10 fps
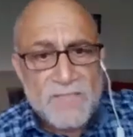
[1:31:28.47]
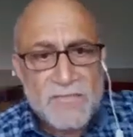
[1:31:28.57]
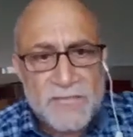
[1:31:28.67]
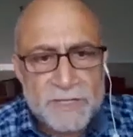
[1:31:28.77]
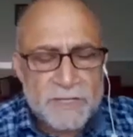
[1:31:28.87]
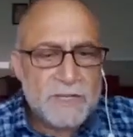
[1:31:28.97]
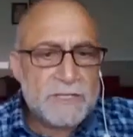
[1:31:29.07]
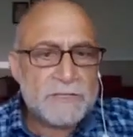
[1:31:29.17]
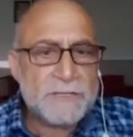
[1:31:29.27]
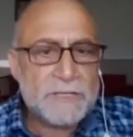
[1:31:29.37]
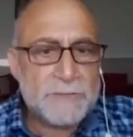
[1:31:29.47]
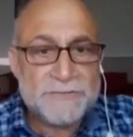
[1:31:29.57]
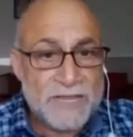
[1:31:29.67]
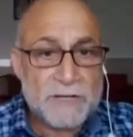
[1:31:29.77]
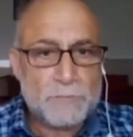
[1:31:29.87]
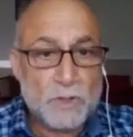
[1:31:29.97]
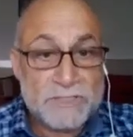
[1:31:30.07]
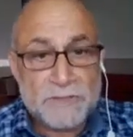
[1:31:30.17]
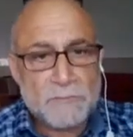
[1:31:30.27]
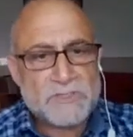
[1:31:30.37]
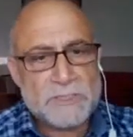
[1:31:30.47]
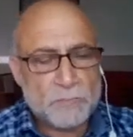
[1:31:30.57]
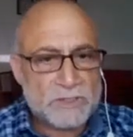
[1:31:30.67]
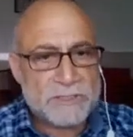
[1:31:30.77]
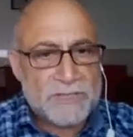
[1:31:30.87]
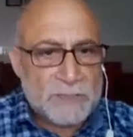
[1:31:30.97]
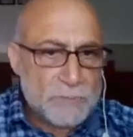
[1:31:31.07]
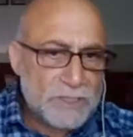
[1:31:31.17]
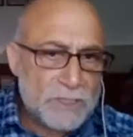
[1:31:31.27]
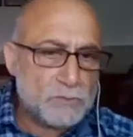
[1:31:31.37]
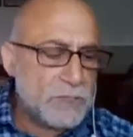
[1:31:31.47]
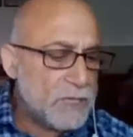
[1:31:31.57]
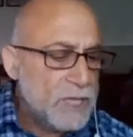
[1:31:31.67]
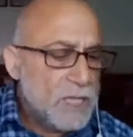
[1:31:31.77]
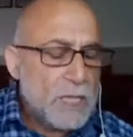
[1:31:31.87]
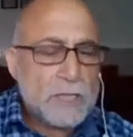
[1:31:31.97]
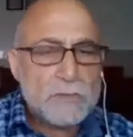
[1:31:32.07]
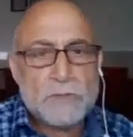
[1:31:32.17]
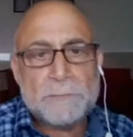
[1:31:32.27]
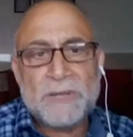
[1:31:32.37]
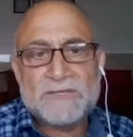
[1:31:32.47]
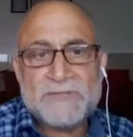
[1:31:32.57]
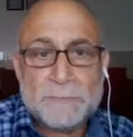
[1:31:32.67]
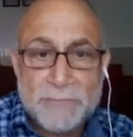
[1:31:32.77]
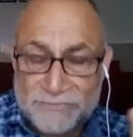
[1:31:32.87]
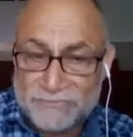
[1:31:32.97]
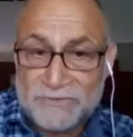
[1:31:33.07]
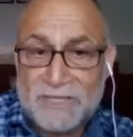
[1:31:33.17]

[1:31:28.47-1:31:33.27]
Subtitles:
in the Arab world, in the Muslim world and the Arab world, including Palestine. But